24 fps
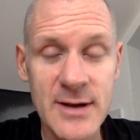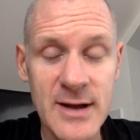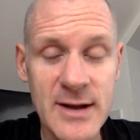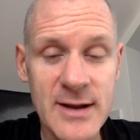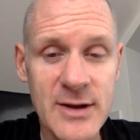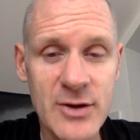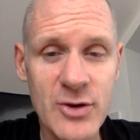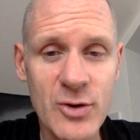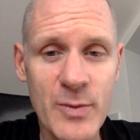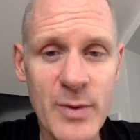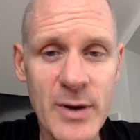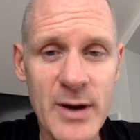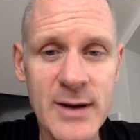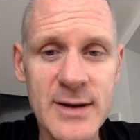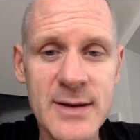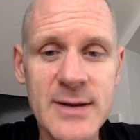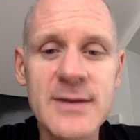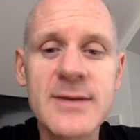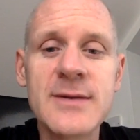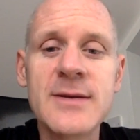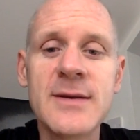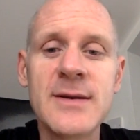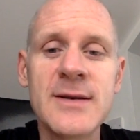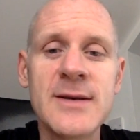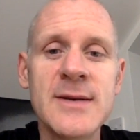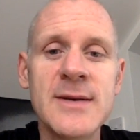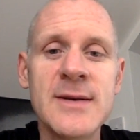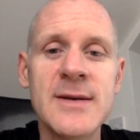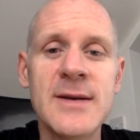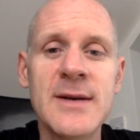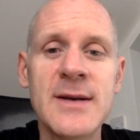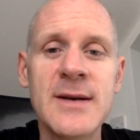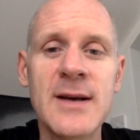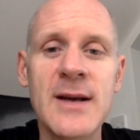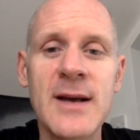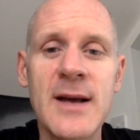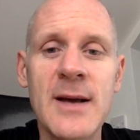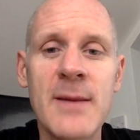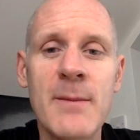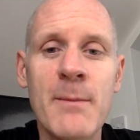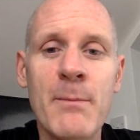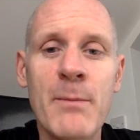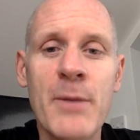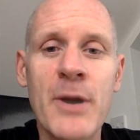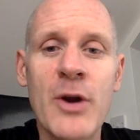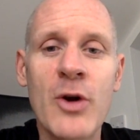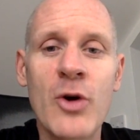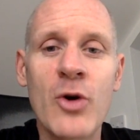in the new practice,
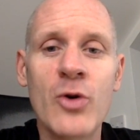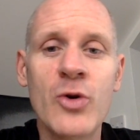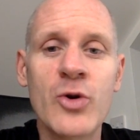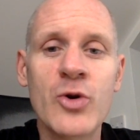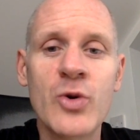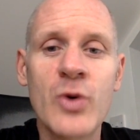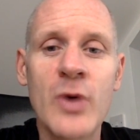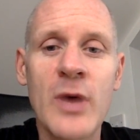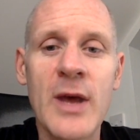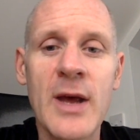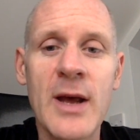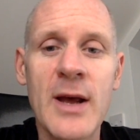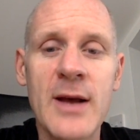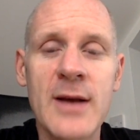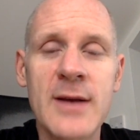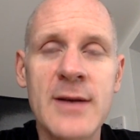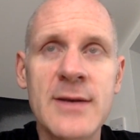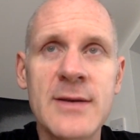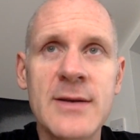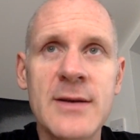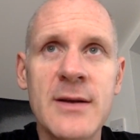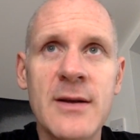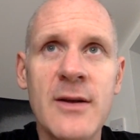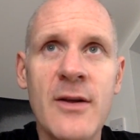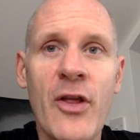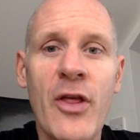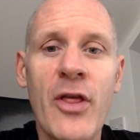but it also has